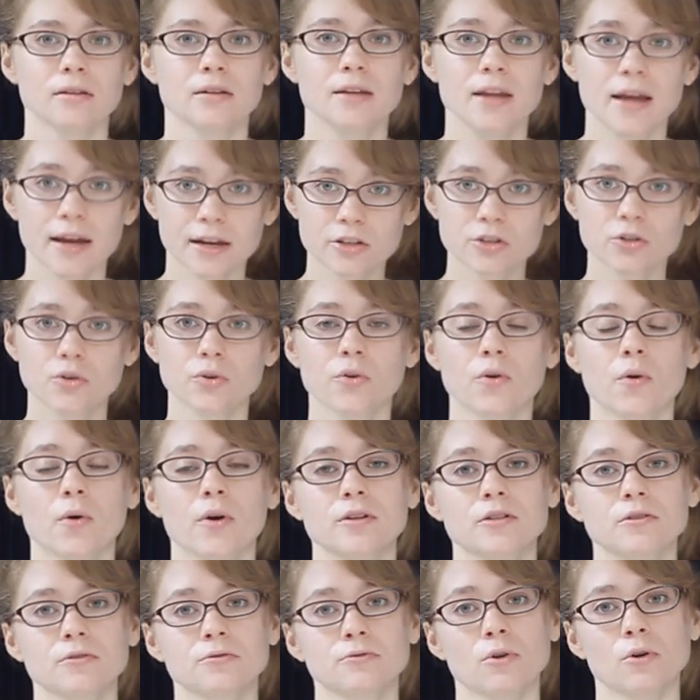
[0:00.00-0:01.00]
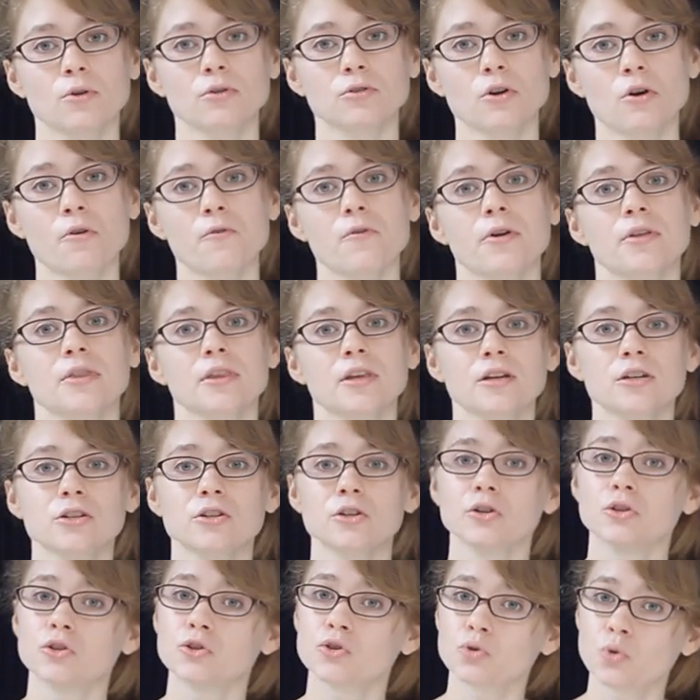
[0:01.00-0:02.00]
Next, you're going to fold over
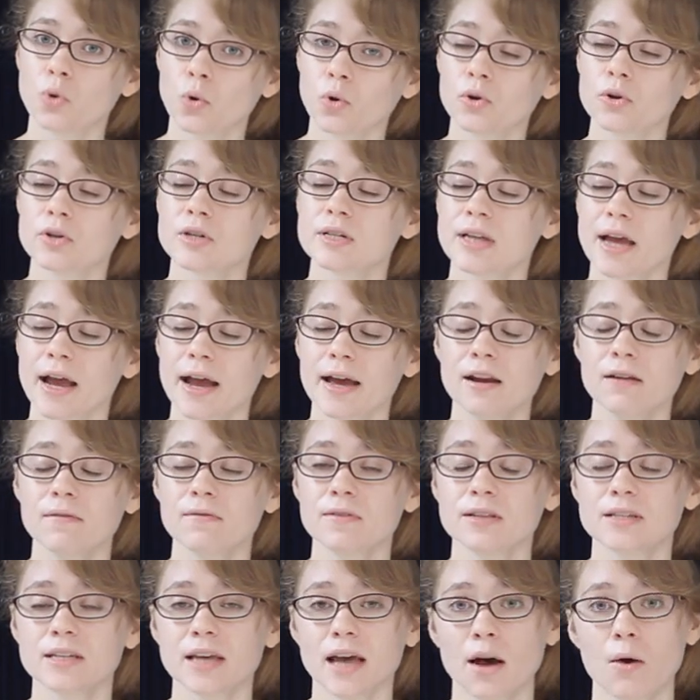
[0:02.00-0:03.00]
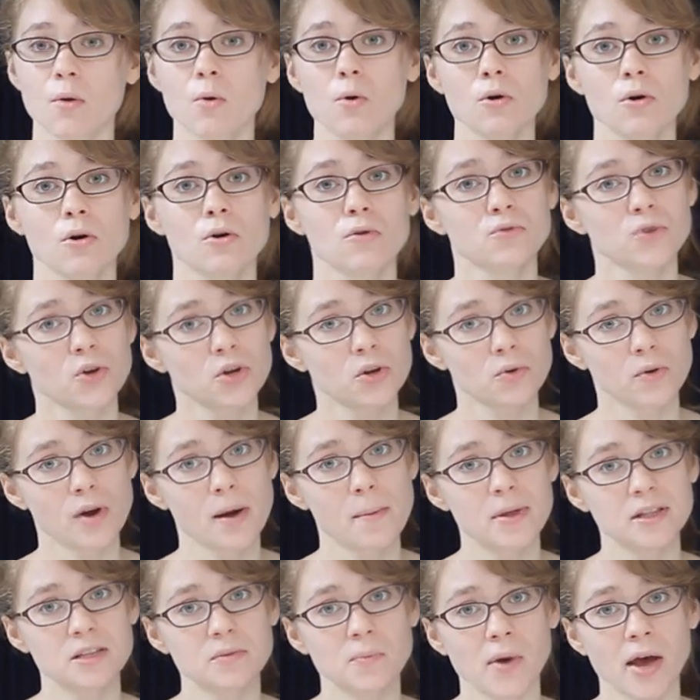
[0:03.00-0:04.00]
the shorter side of the towel over your
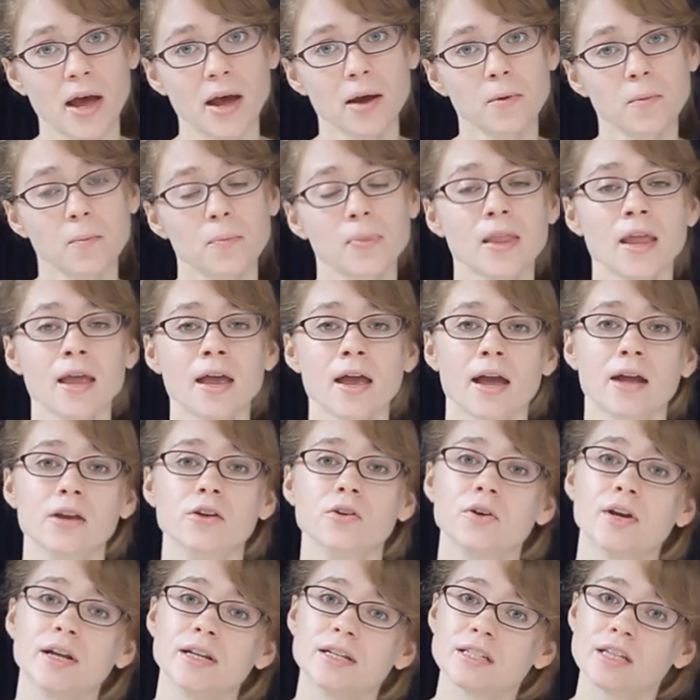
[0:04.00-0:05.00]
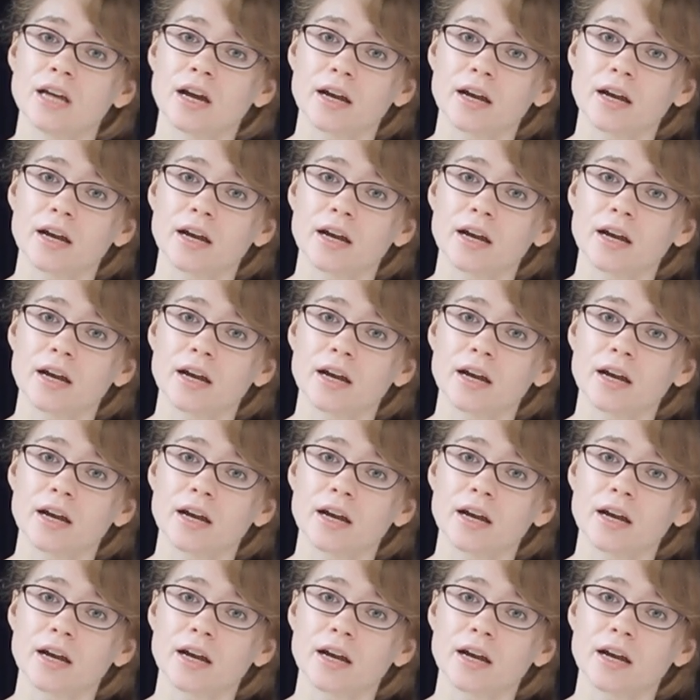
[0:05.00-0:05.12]
rabbit's back, and you can